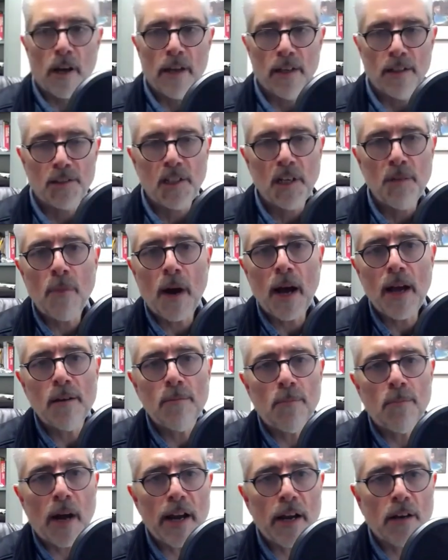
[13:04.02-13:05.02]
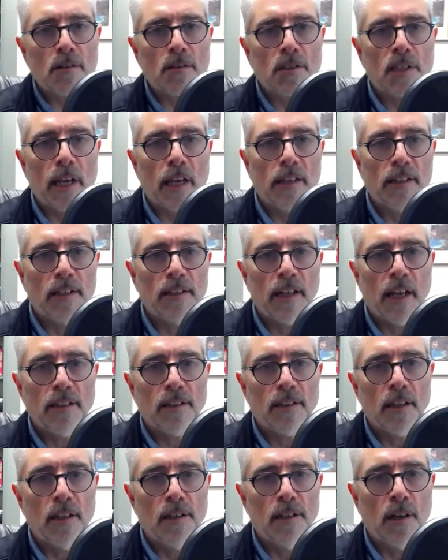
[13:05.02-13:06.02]
Right. See, my understanding,
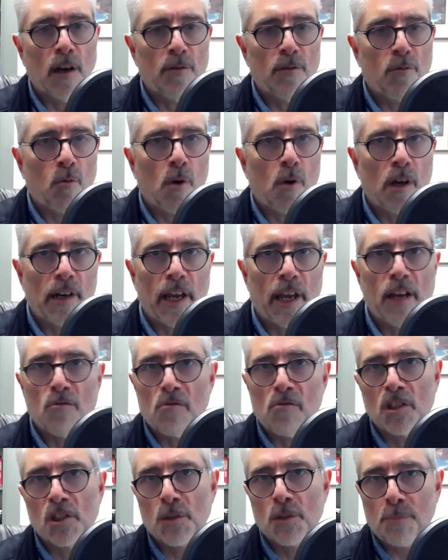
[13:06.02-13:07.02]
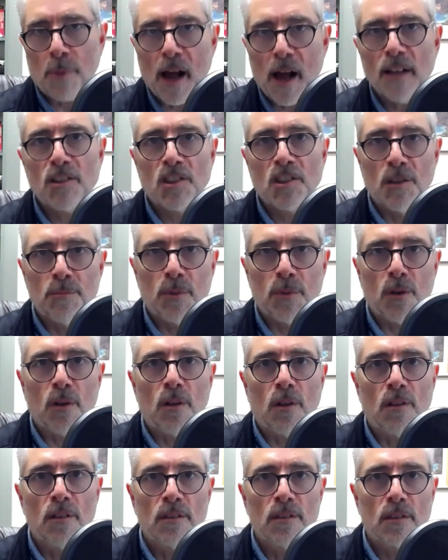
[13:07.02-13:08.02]
Nathan, of what a
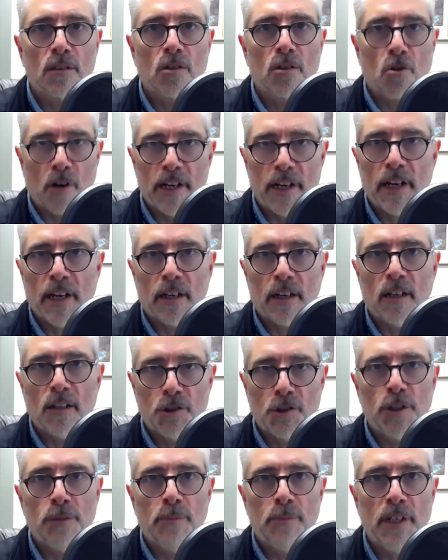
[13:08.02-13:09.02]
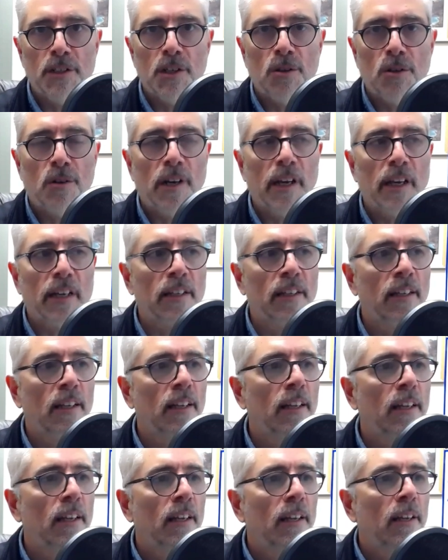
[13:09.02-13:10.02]
responsible critic should be doing
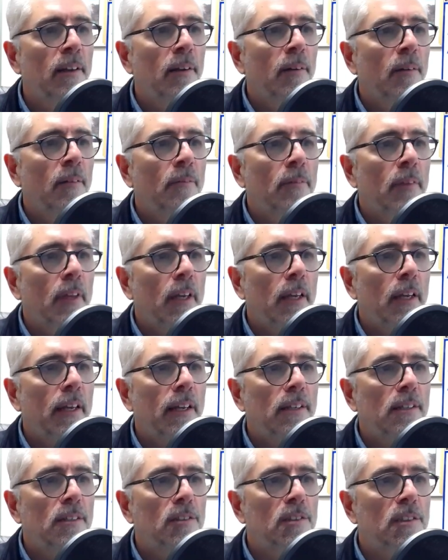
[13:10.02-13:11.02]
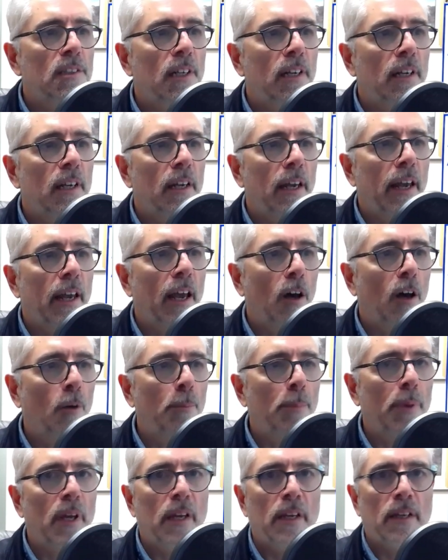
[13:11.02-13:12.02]
is
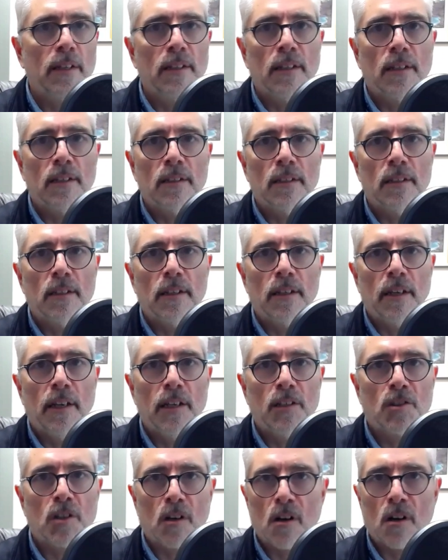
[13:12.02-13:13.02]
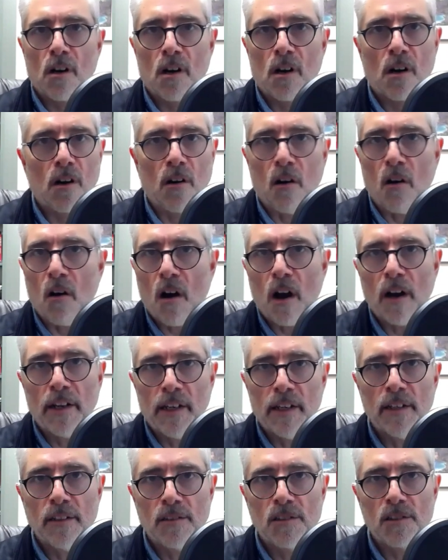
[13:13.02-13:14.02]
helping his or her
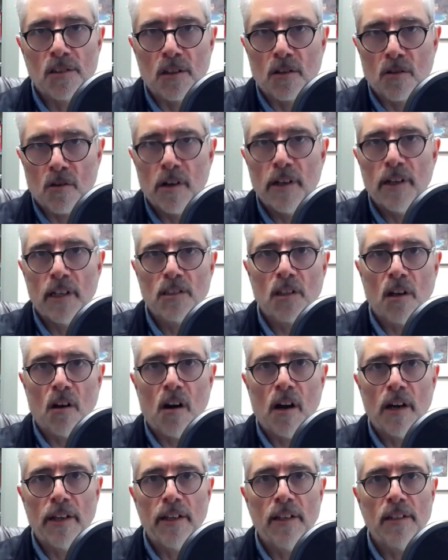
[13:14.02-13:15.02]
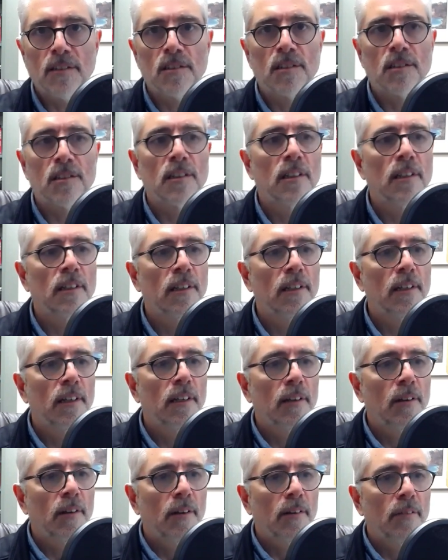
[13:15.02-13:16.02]
audience, the critic's audience,
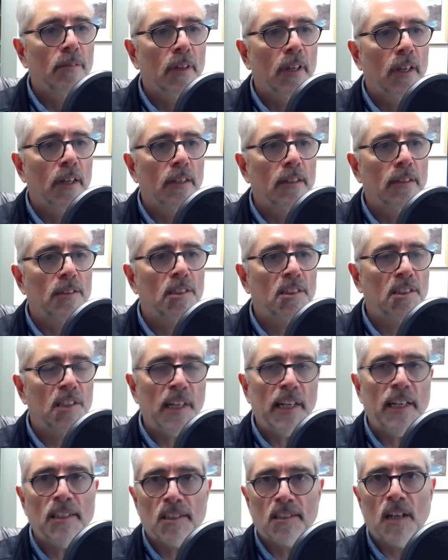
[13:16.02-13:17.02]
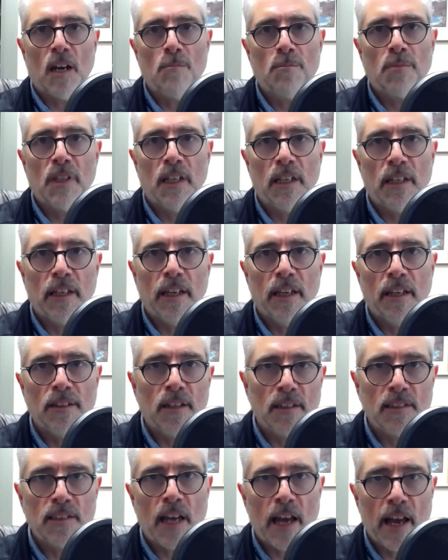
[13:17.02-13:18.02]
see something
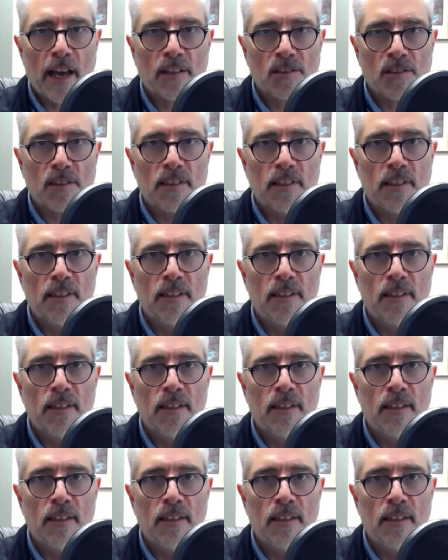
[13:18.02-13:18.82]
in the text